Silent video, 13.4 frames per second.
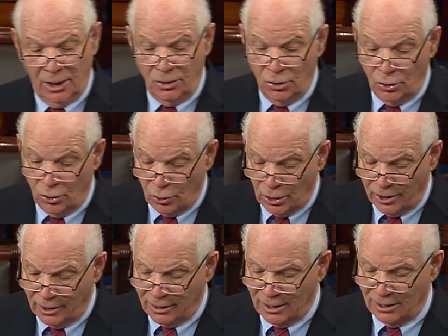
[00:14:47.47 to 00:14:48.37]

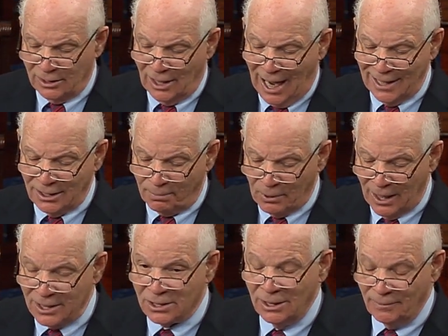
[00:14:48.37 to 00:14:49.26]
not the
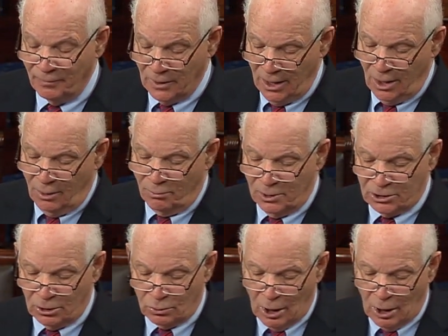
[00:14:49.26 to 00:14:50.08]
president, Mr.